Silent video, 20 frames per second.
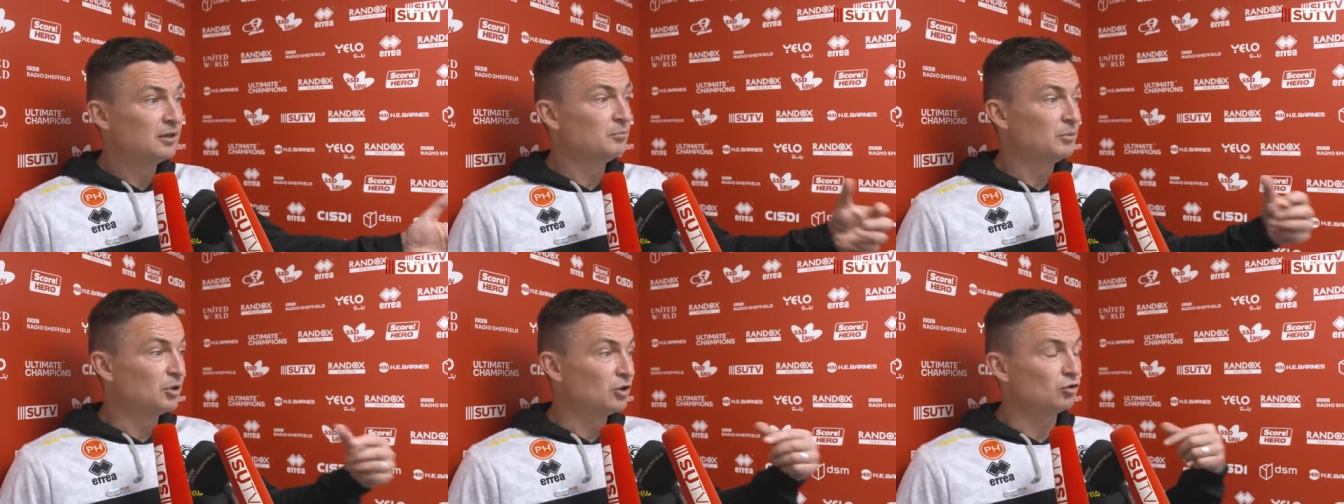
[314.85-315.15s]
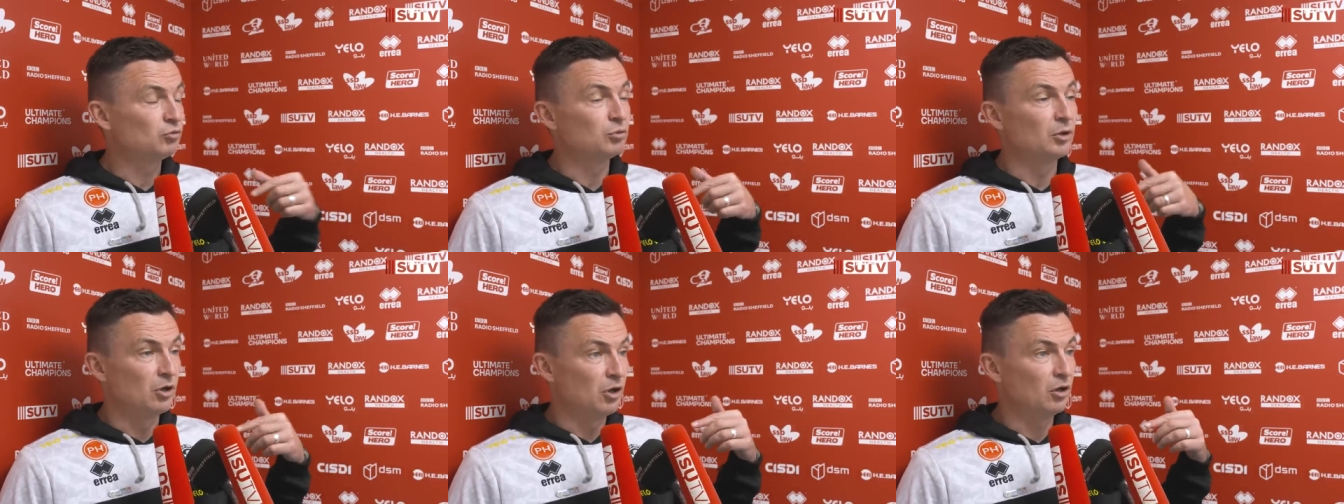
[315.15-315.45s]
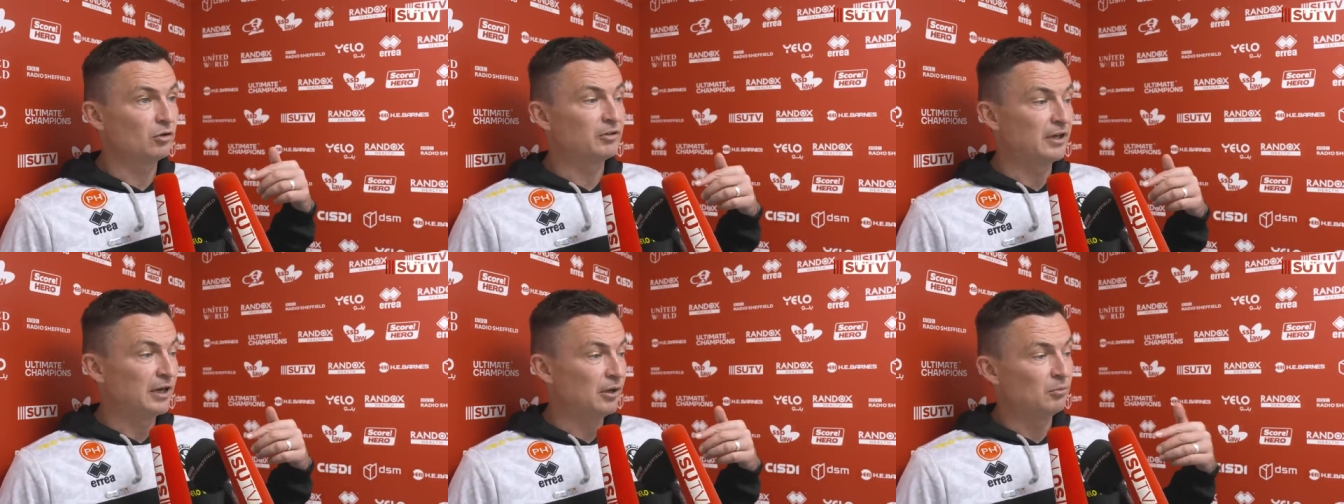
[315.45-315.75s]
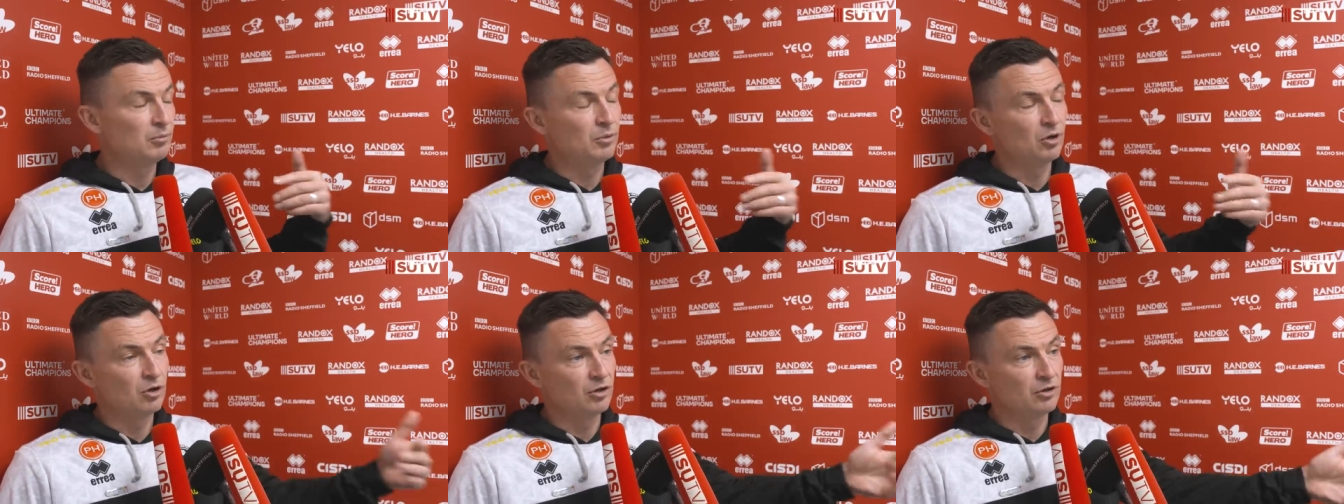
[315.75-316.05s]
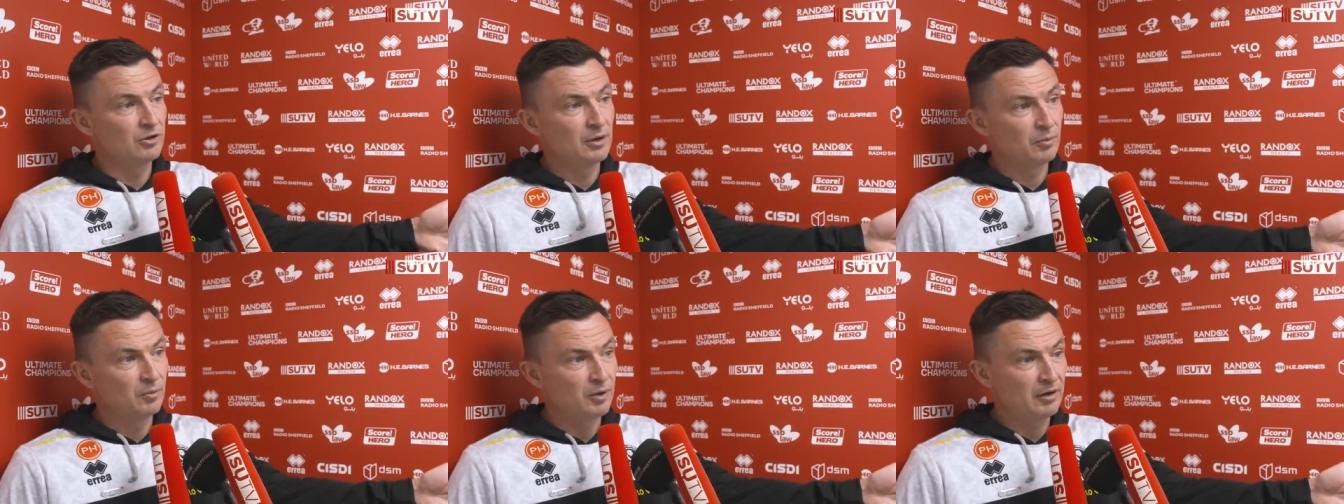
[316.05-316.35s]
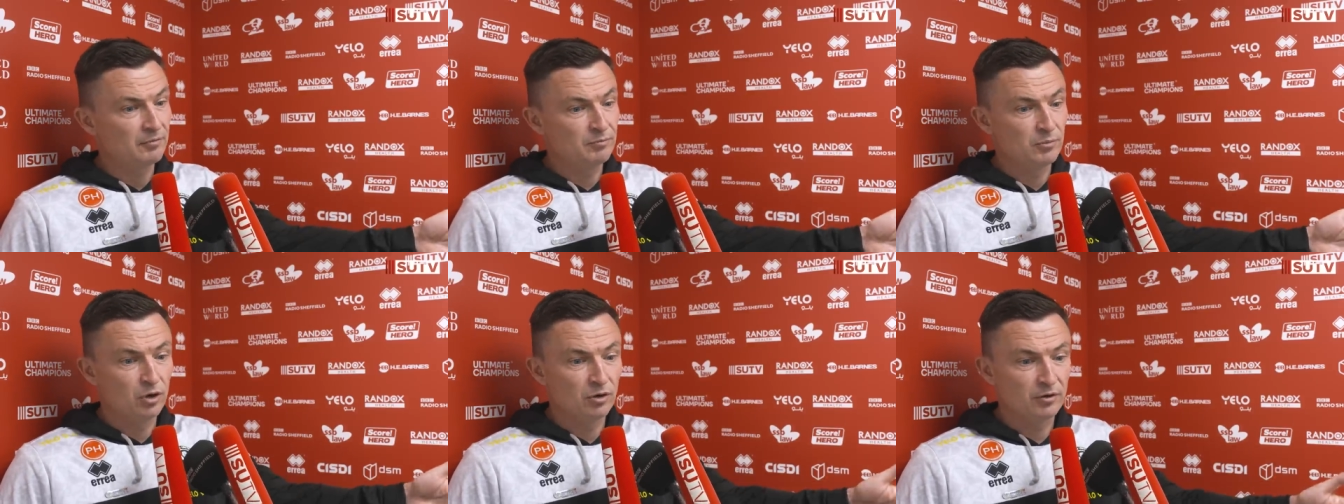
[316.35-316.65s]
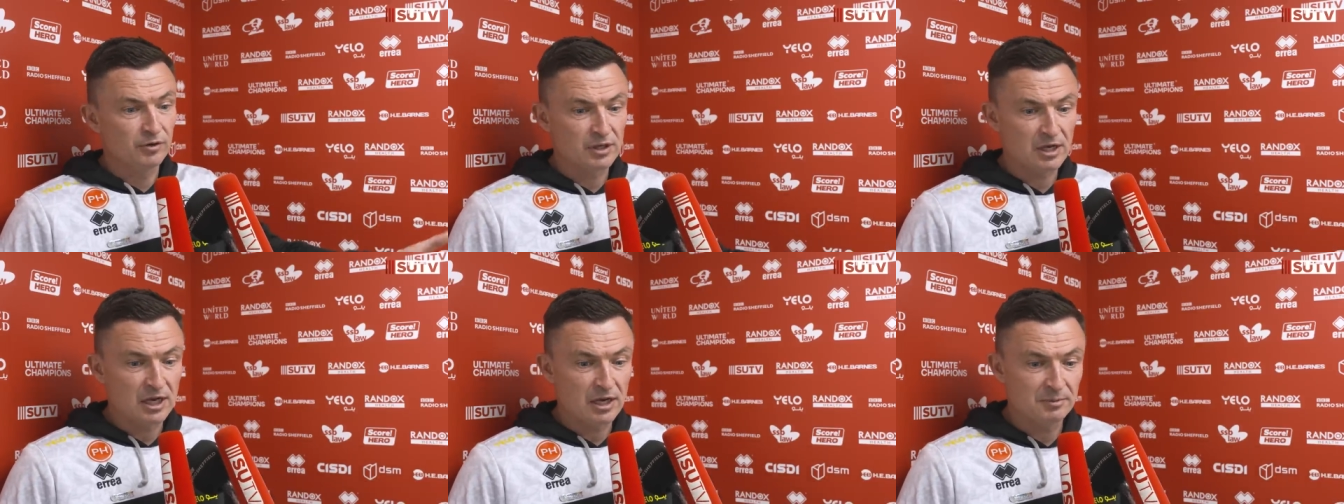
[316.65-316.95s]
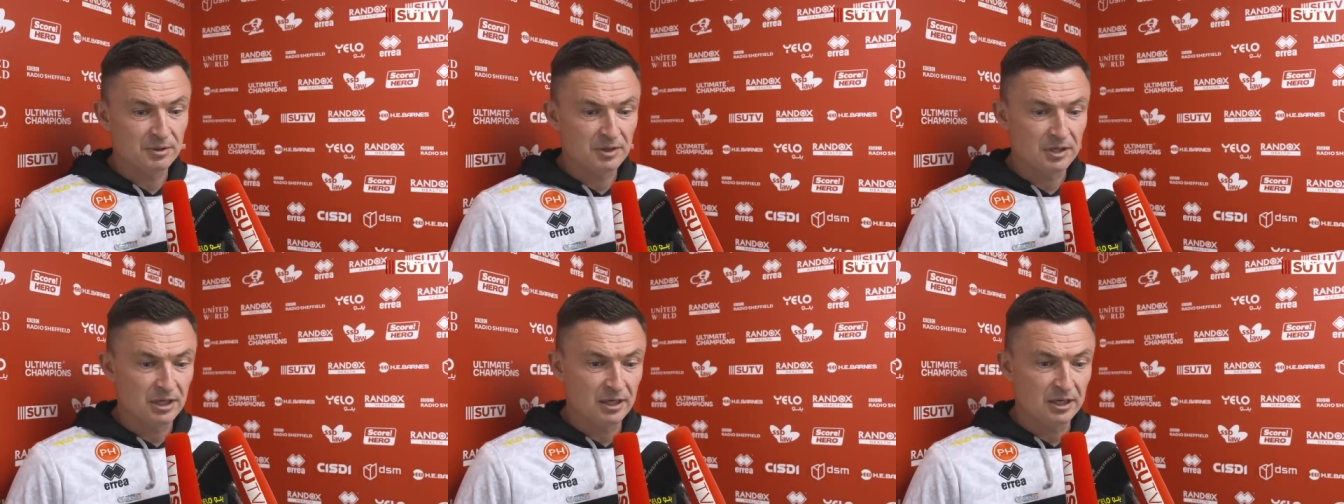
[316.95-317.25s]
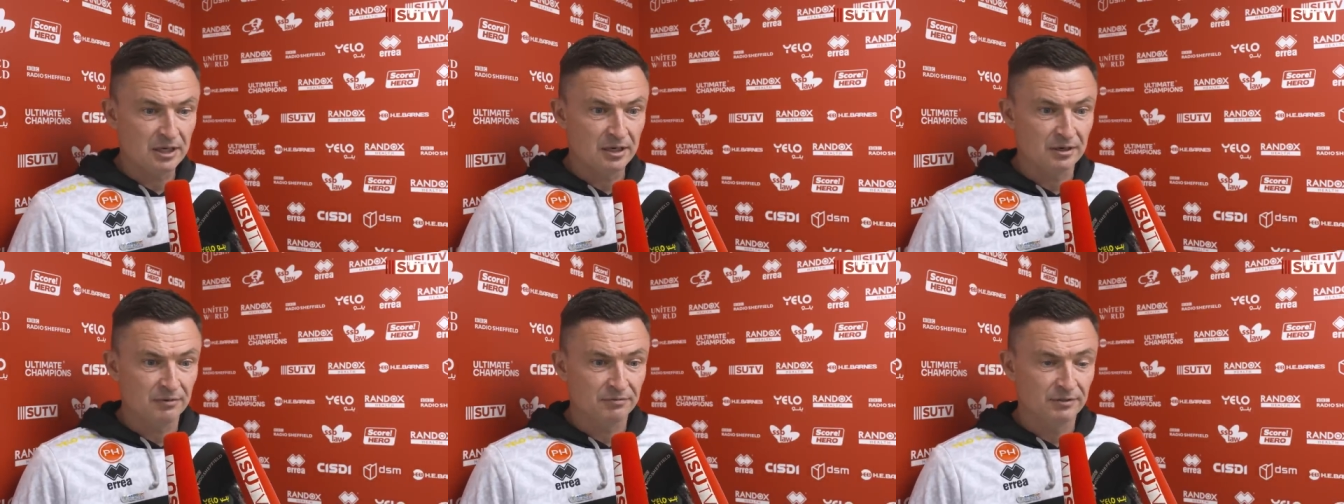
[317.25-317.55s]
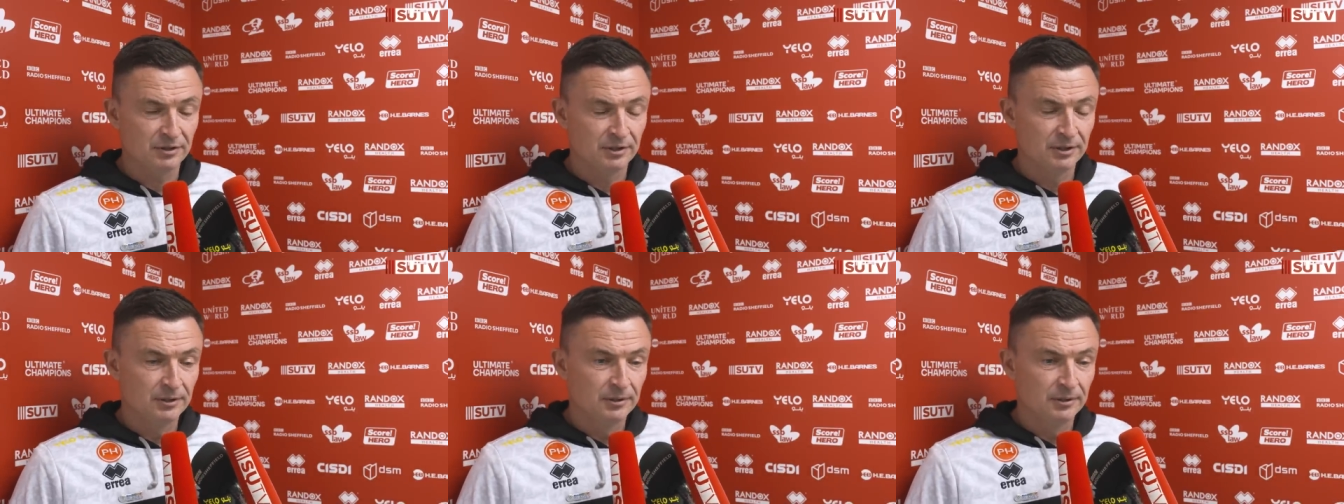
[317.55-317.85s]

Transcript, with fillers: because we locked out more, and then we had more of the game in their half.